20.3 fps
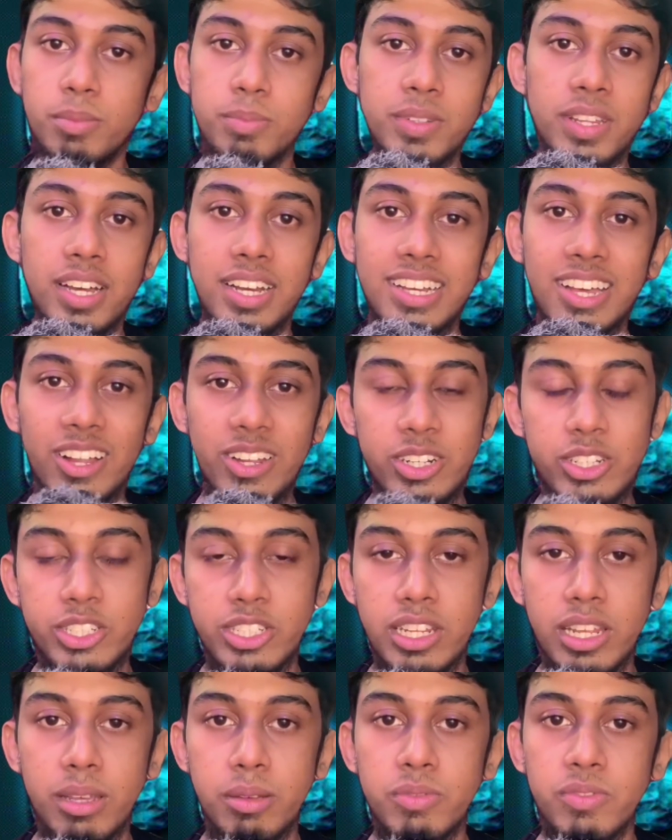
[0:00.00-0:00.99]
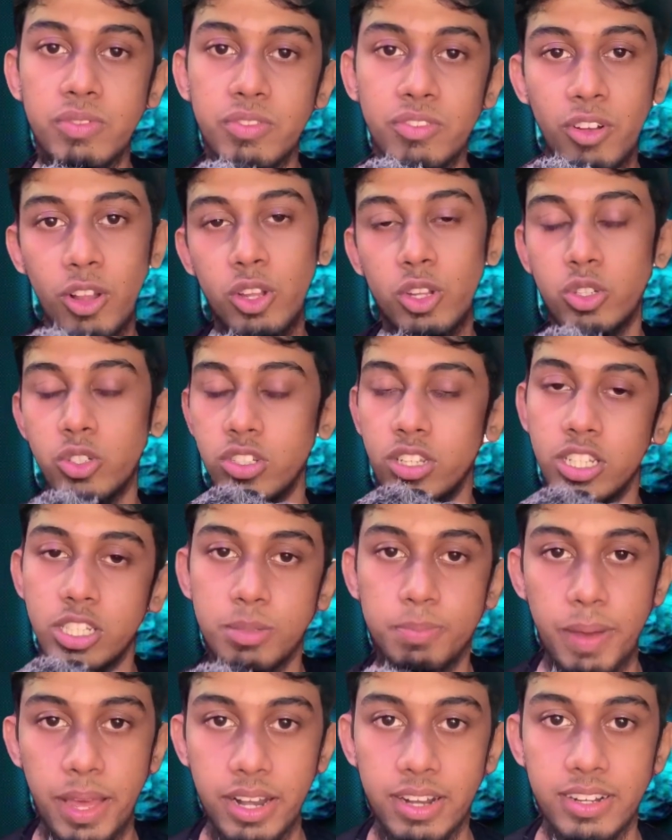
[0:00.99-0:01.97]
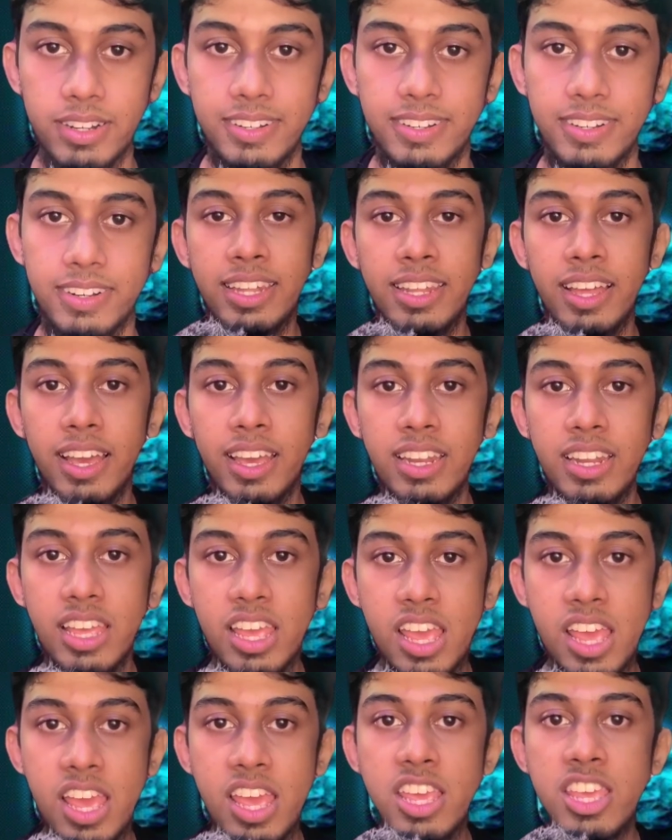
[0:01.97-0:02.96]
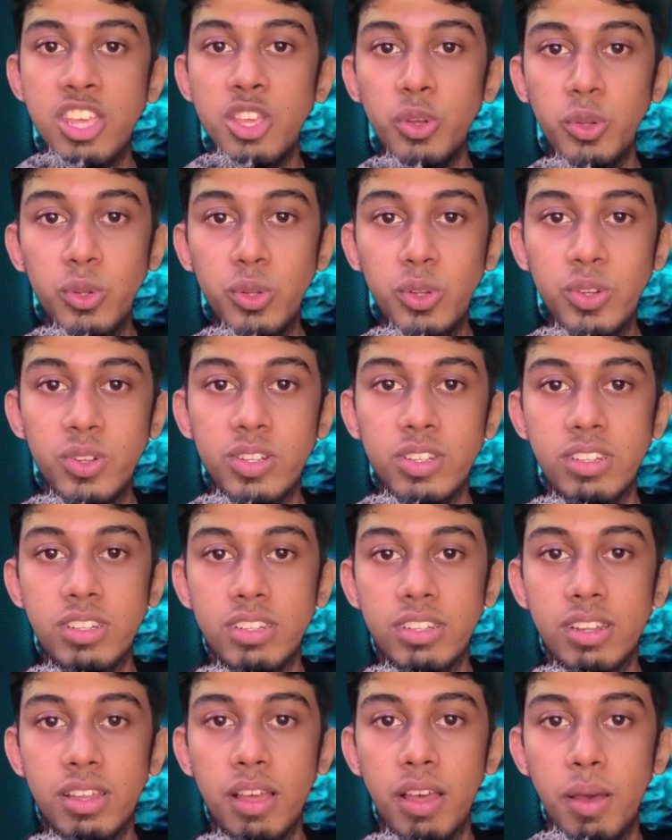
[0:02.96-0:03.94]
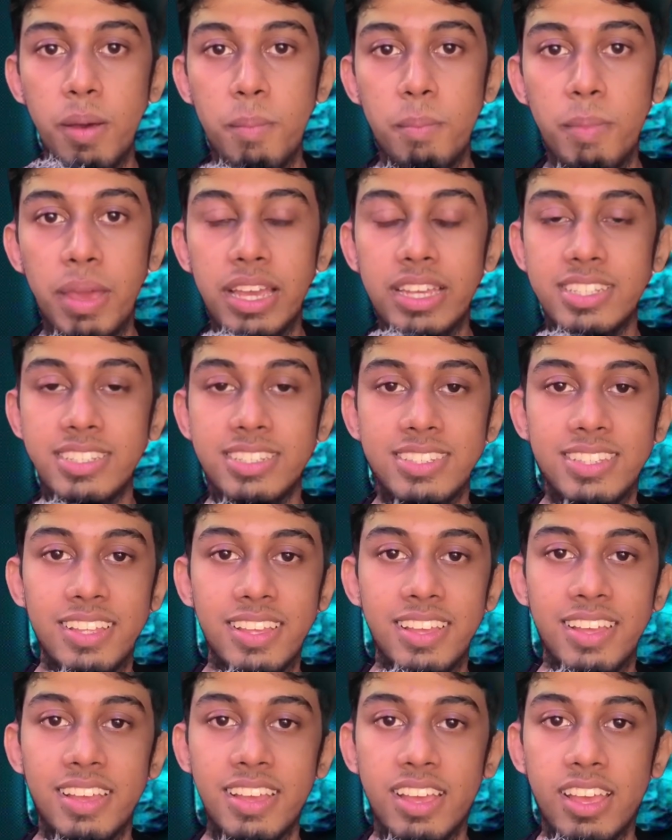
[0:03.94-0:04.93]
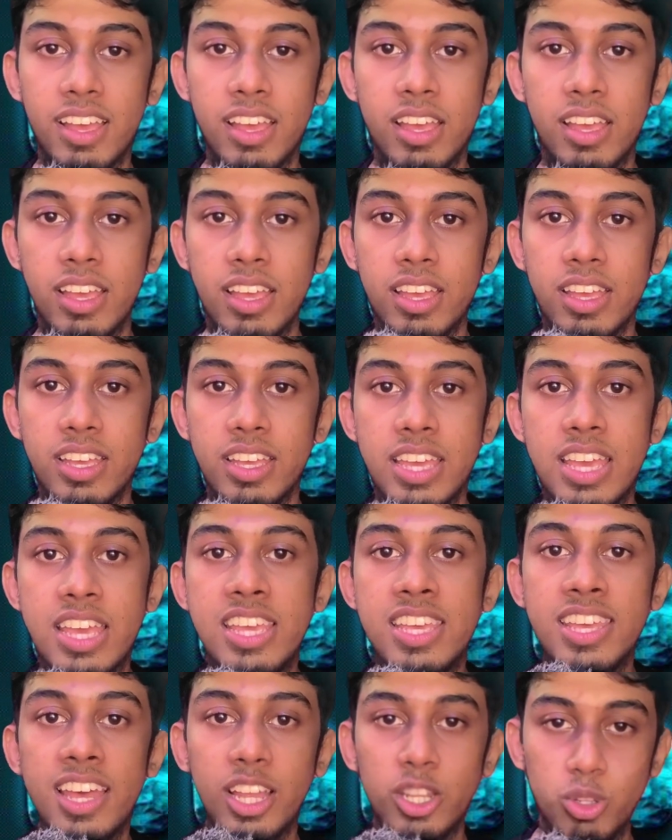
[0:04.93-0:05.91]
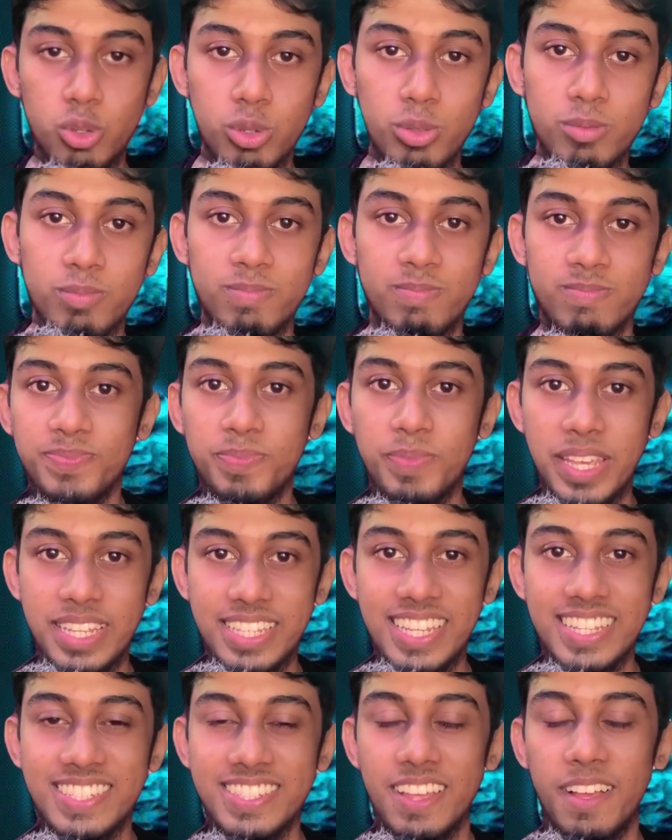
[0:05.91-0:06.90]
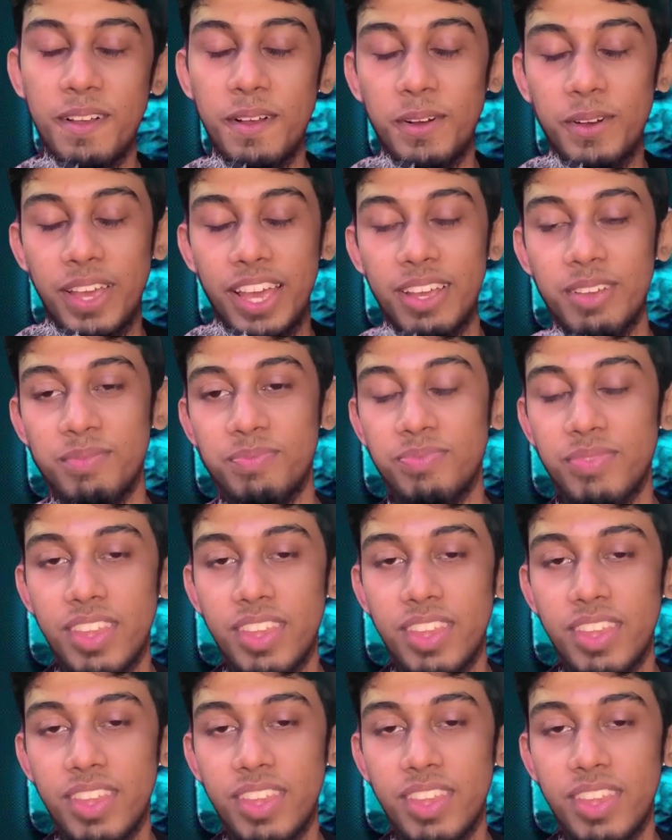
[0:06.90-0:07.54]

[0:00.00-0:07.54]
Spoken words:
of the colors name follows this pattern. At the end, iyun makes iyatun. Make sense? Okay.